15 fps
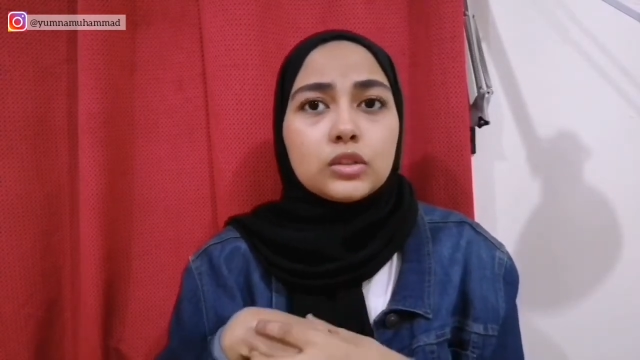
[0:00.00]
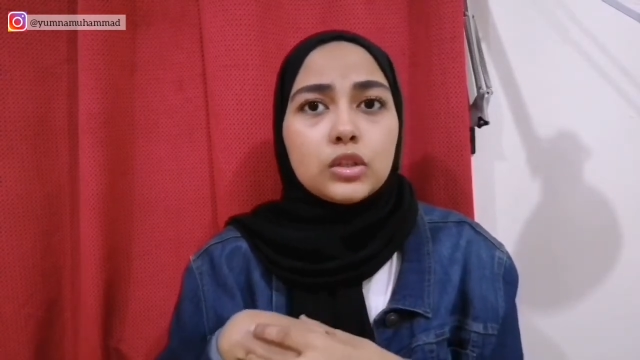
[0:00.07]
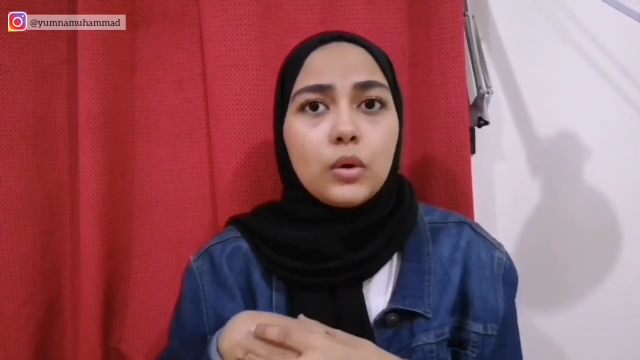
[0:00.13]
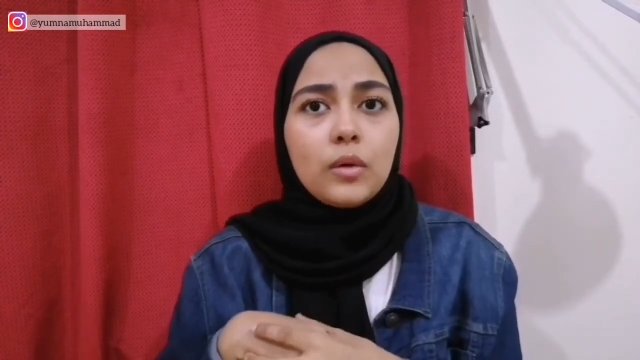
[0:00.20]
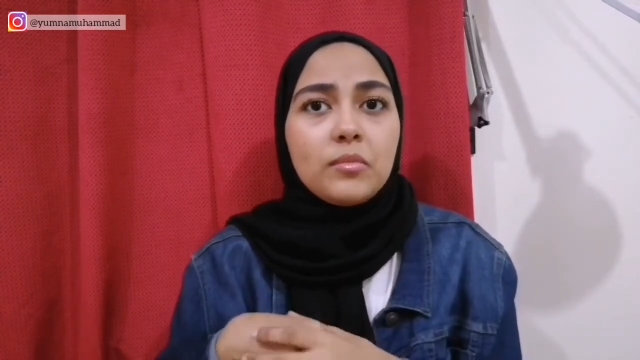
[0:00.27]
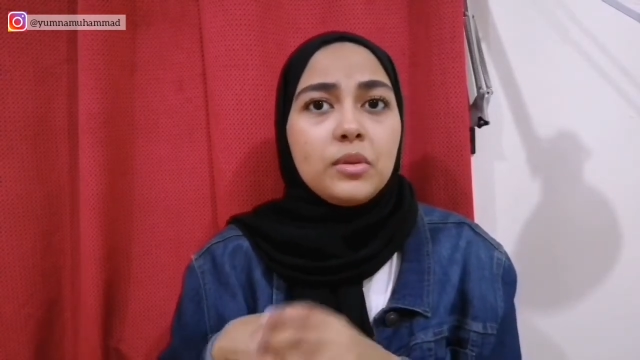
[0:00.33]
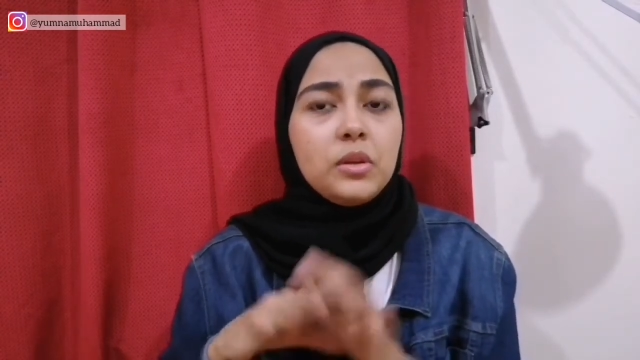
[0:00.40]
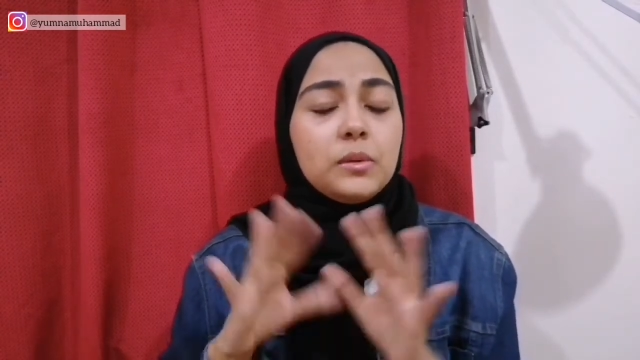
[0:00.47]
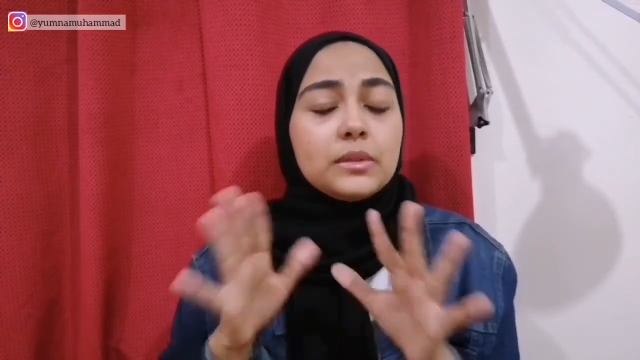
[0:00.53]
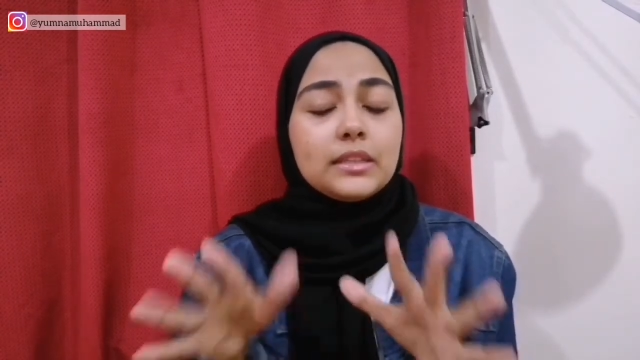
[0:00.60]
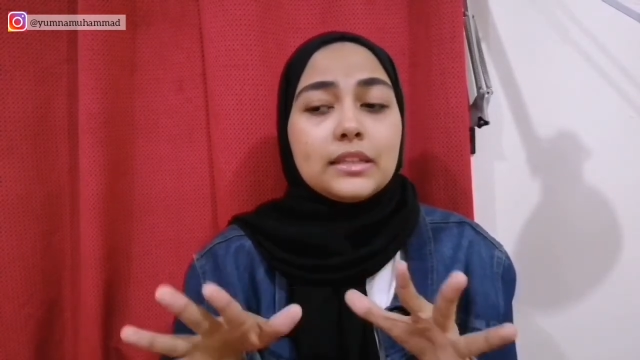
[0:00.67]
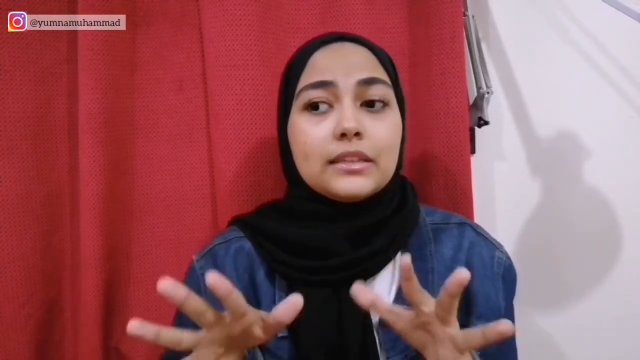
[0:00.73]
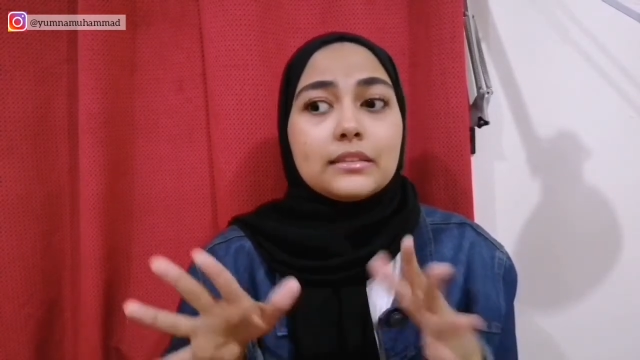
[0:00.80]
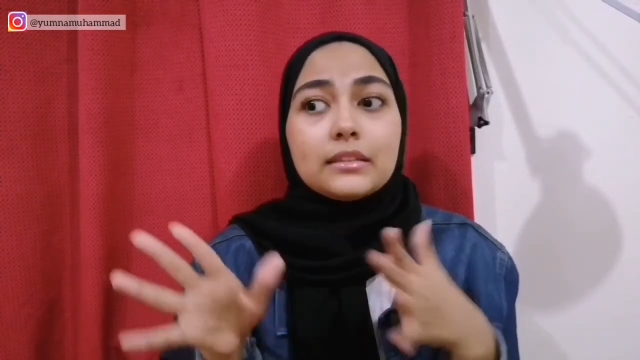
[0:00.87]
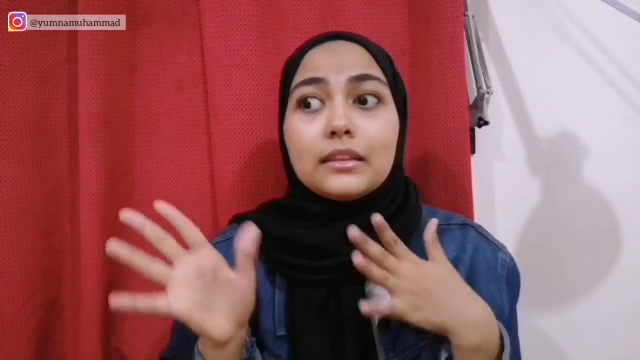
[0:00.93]
so I've been
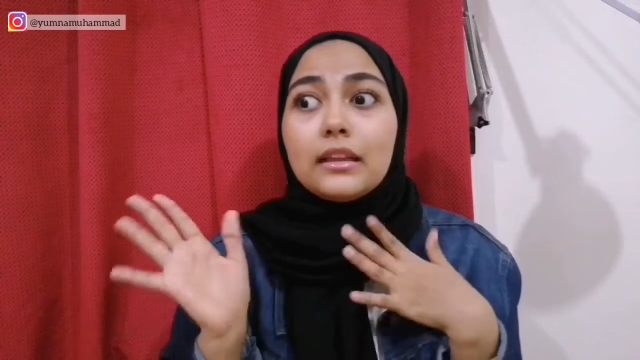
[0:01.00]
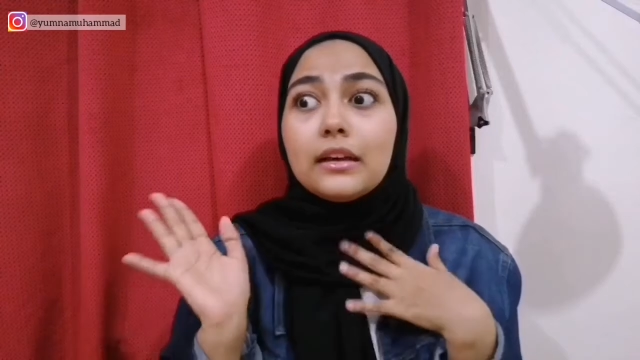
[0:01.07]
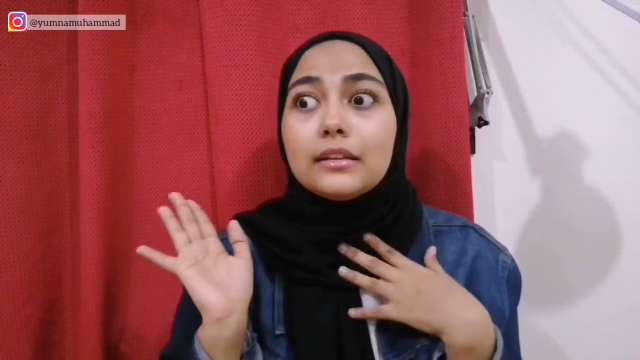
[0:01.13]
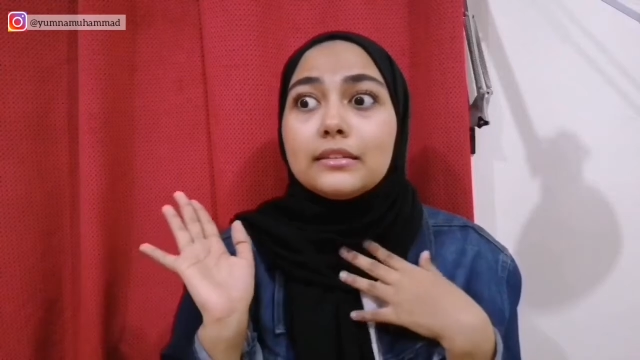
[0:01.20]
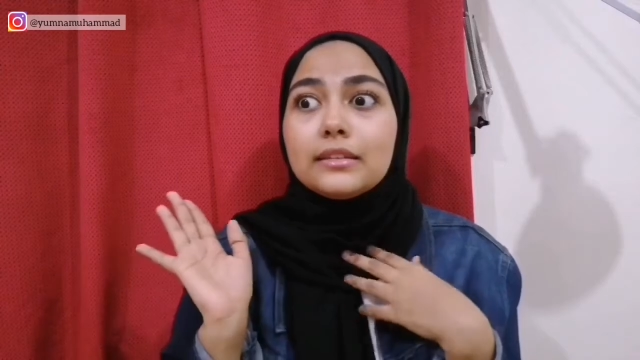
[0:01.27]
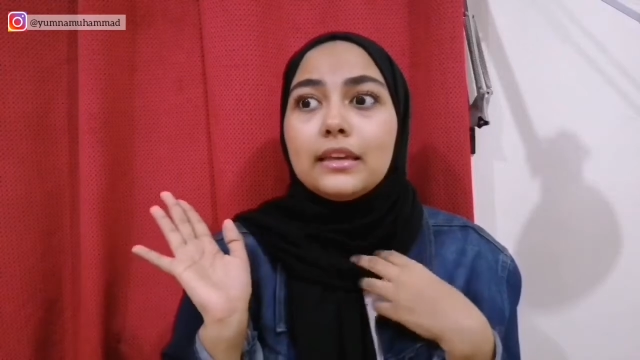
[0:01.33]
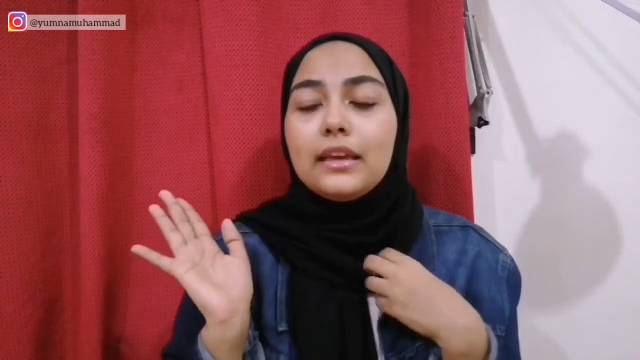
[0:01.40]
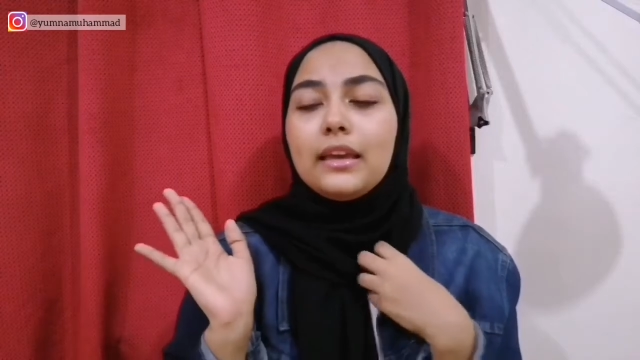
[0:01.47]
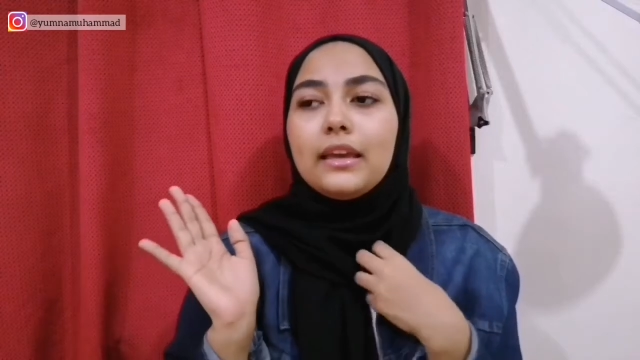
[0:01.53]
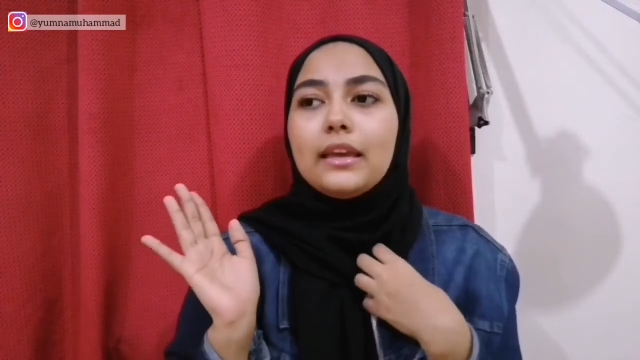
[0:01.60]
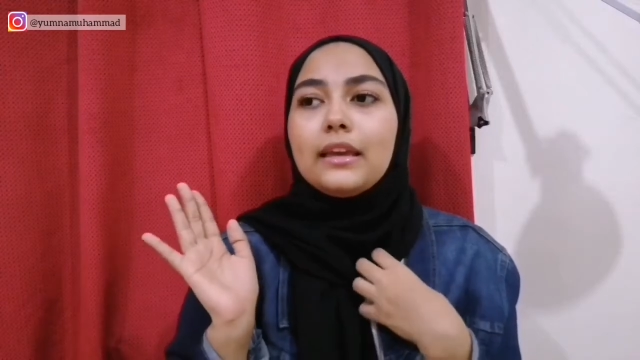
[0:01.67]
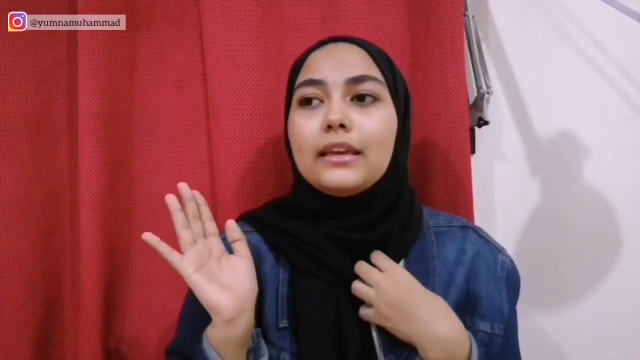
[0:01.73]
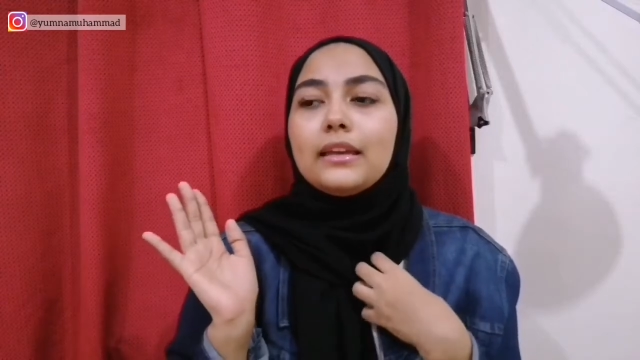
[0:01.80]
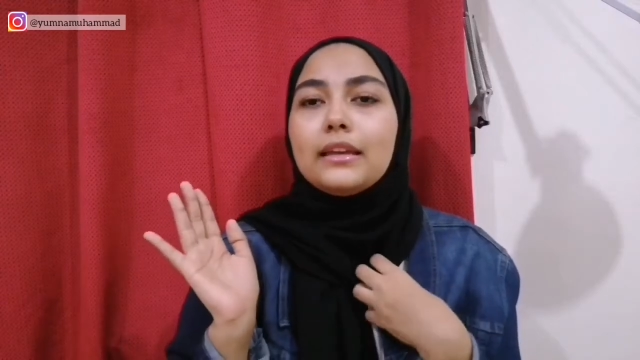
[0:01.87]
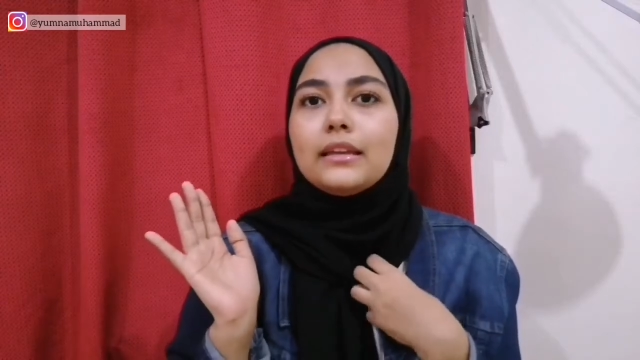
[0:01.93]
using it a lot,
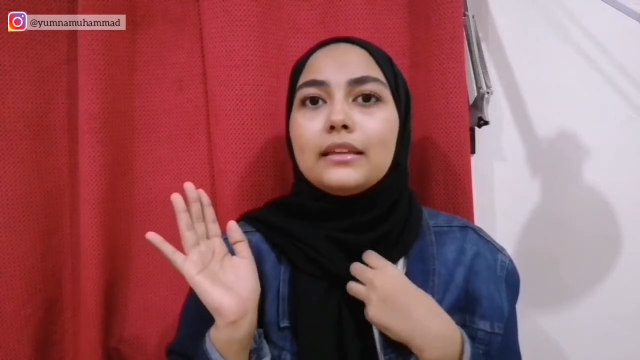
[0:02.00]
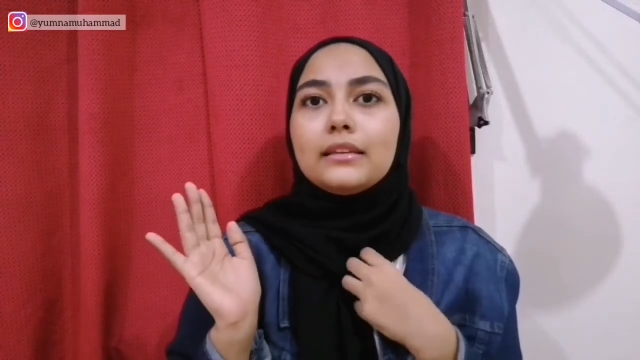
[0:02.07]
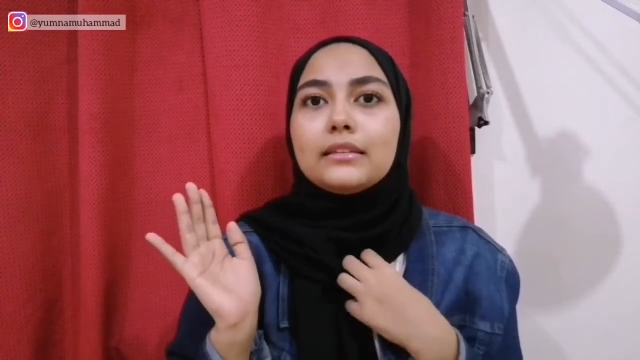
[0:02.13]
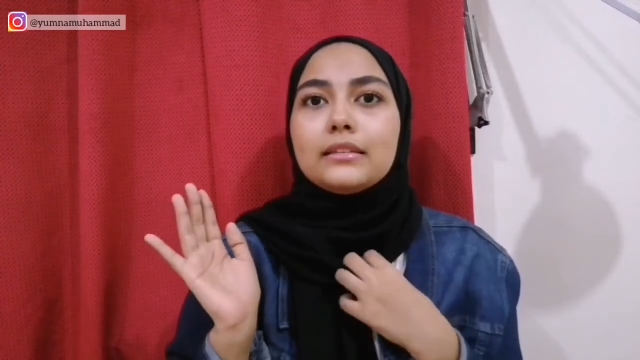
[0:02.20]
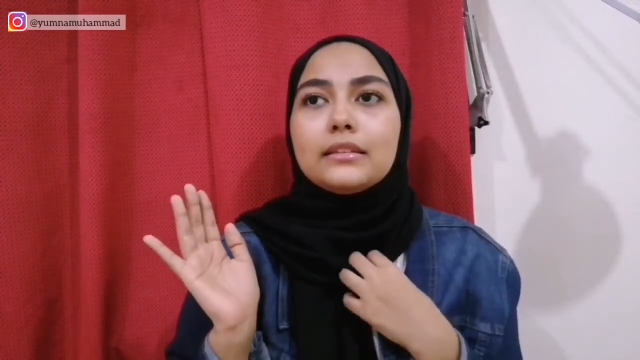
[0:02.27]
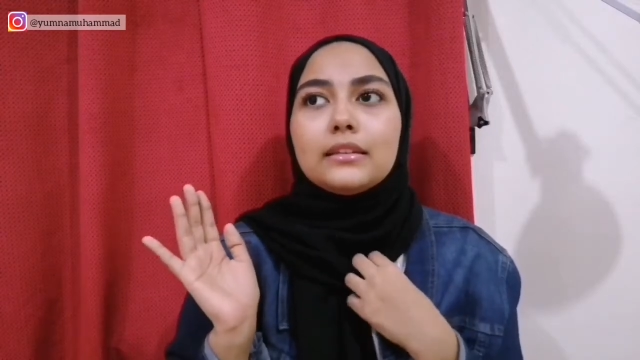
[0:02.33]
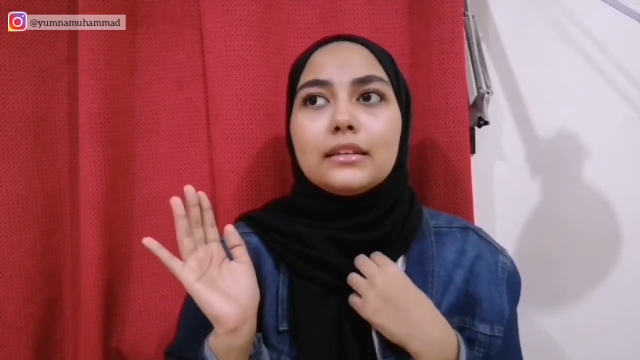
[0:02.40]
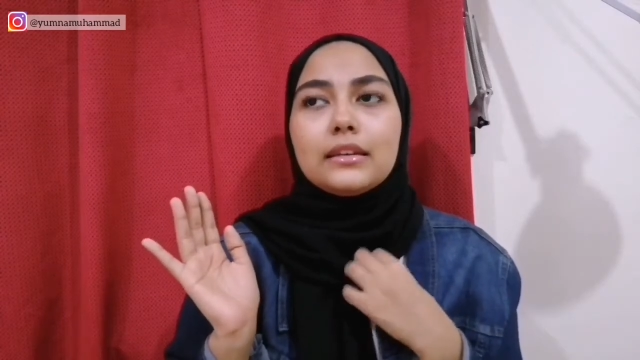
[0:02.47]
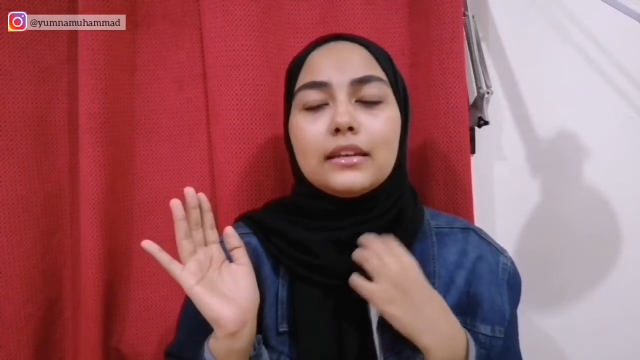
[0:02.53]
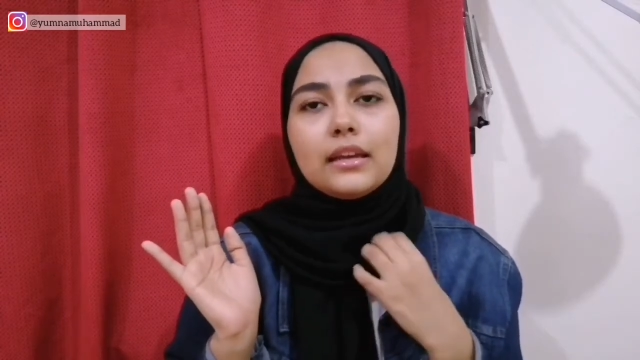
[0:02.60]
and